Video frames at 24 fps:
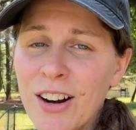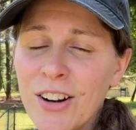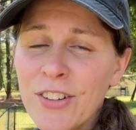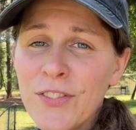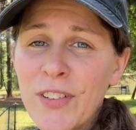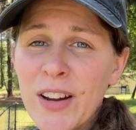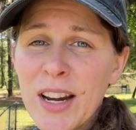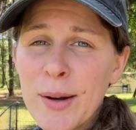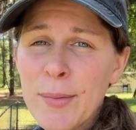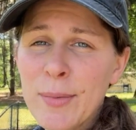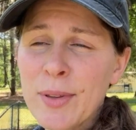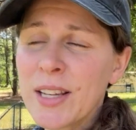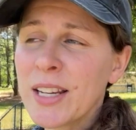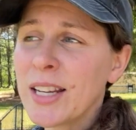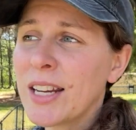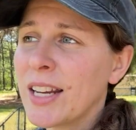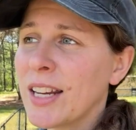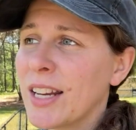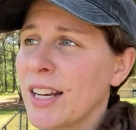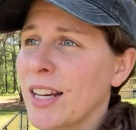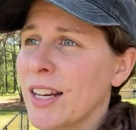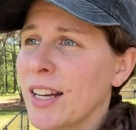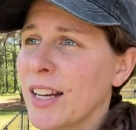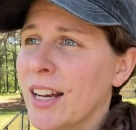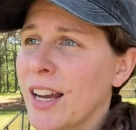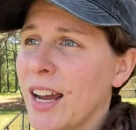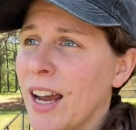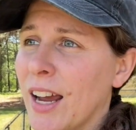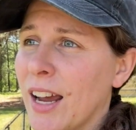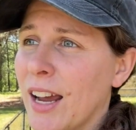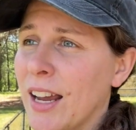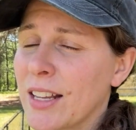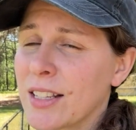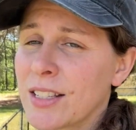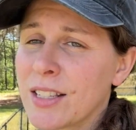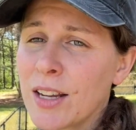Our family
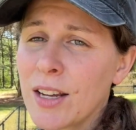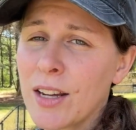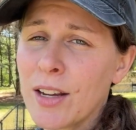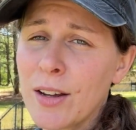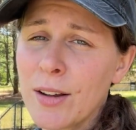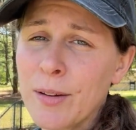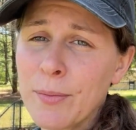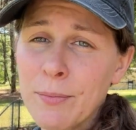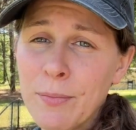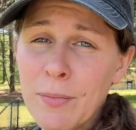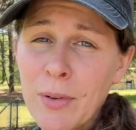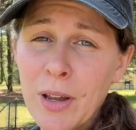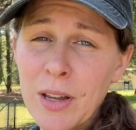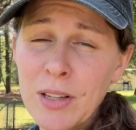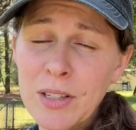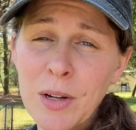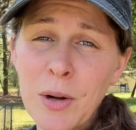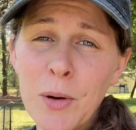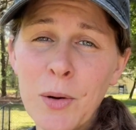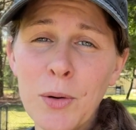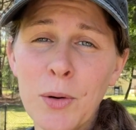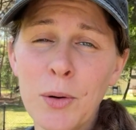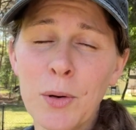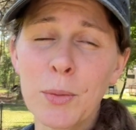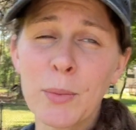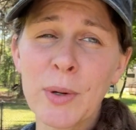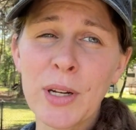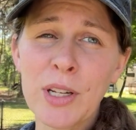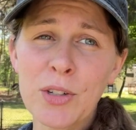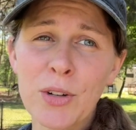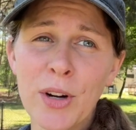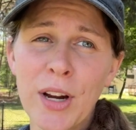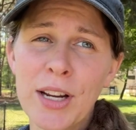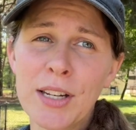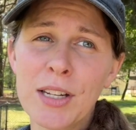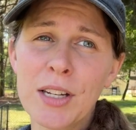as a whole, we
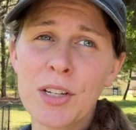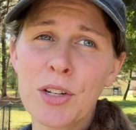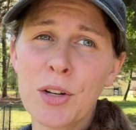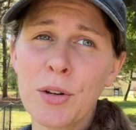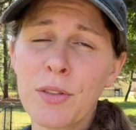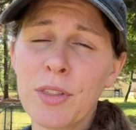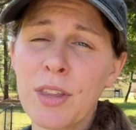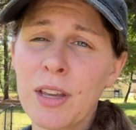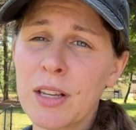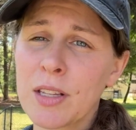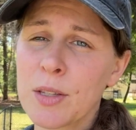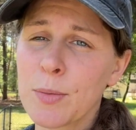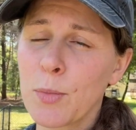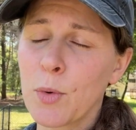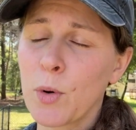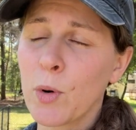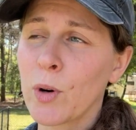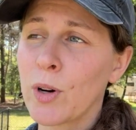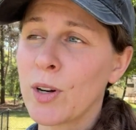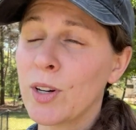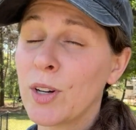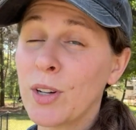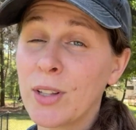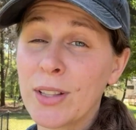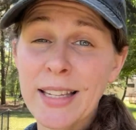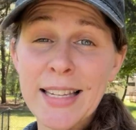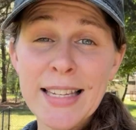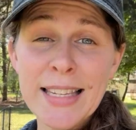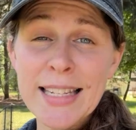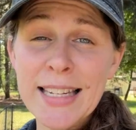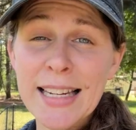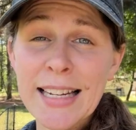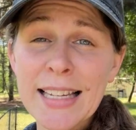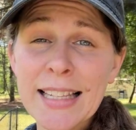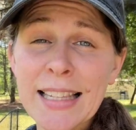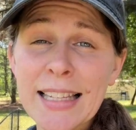try to do things more
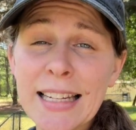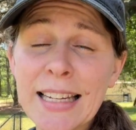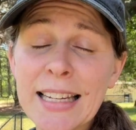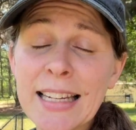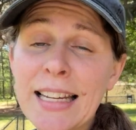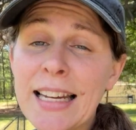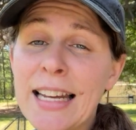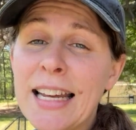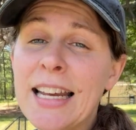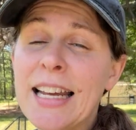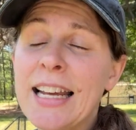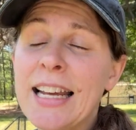holistically.